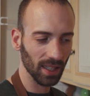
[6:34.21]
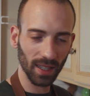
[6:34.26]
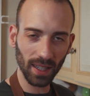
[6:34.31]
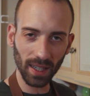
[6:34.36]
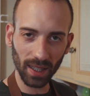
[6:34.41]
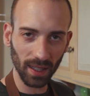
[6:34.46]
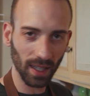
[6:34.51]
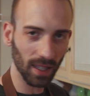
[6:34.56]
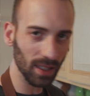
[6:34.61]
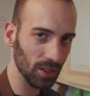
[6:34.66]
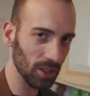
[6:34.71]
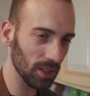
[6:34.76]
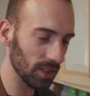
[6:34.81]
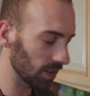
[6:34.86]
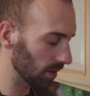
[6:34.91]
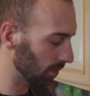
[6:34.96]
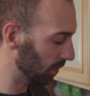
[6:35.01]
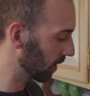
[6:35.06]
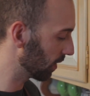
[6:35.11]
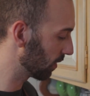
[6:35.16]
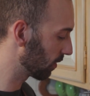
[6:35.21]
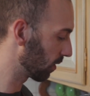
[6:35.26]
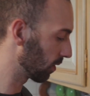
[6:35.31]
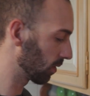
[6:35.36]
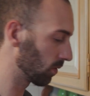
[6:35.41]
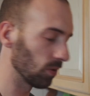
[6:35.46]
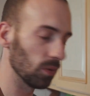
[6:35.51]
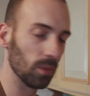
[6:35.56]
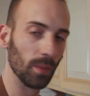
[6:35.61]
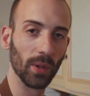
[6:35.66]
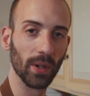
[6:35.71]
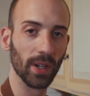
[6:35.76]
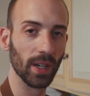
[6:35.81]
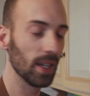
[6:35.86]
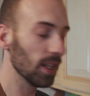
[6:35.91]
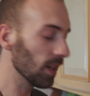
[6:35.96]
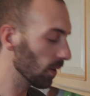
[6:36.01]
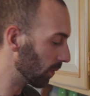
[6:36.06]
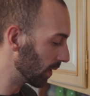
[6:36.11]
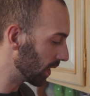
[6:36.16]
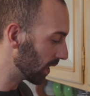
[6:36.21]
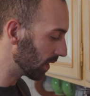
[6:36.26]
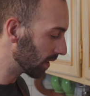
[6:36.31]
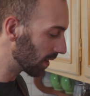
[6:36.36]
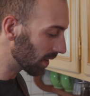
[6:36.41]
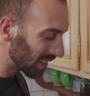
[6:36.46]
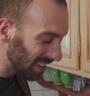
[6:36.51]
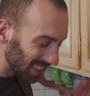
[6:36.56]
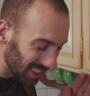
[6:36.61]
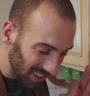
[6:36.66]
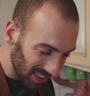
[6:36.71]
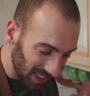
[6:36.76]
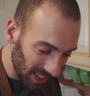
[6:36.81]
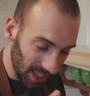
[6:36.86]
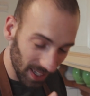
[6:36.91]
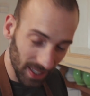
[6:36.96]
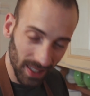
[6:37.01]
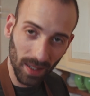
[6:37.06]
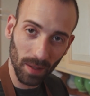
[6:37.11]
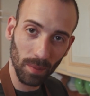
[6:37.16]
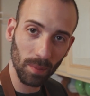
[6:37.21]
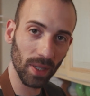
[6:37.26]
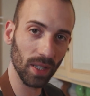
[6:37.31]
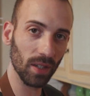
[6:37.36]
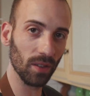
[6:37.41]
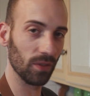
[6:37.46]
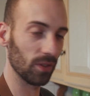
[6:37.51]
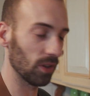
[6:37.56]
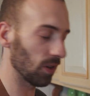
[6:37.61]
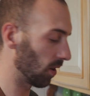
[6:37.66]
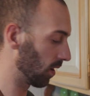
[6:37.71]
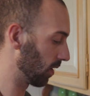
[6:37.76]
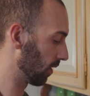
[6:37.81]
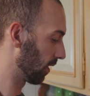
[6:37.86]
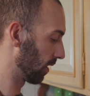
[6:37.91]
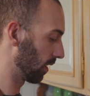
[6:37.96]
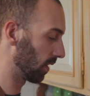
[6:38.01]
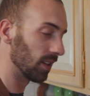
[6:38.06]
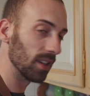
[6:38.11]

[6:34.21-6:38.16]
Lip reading: Like just a minute or 2 more. We need a little bit of color.